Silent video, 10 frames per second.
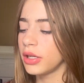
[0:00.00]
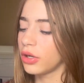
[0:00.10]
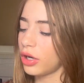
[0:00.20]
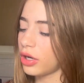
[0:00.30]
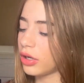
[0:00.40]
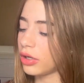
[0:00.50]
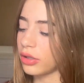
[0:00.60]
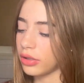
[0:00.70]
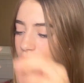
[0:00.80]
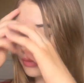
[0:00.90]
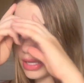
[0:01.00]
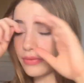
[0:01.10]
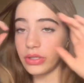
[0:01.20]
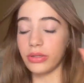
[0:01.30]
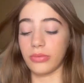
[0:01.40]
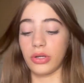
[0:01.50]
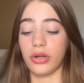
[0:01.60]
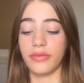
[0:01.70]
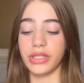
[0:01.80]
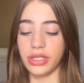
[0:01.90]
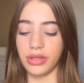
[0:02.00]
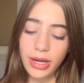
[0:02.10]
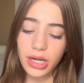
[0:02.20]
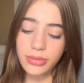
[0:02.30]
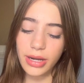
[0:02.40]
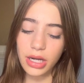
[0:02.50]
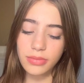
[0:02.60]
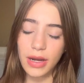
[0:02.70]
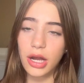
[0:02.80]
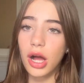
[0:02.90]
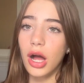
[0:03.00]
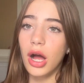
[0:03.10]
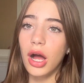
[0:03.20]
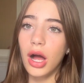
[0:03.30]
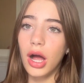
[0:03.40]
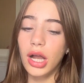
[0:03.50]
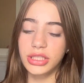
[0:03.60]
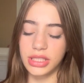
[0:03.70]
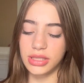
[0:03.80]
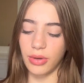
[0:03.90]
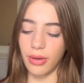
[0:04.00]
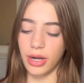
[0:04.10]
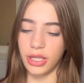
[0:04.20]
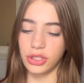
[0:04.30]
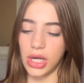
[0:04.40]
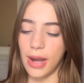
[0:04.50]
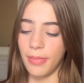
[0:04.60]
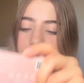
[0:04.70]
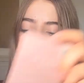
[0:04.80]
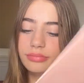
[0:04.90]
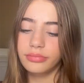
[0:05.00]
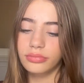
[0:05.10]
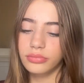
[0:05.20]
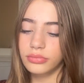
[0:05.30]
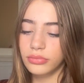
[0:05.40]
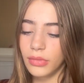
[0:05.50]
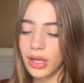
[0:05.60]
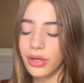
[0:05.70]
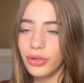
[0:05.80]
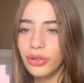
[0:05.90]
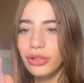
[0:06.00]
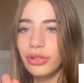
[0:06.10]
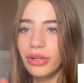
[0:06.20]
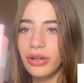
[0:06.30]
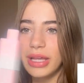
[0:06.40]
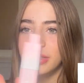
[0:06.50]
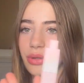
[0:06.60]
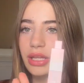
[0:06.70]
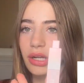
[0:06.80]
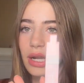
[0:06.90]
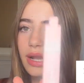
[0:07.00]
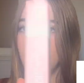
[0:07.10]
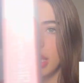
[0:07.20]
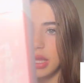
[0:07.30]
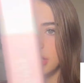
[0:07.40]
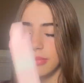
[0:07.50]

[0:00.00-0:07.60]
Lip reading: Girl, never heard of such a thing. Oh my gosh, oh my gosh. This is what I wanted to try. Ooh. Okay, so here it is.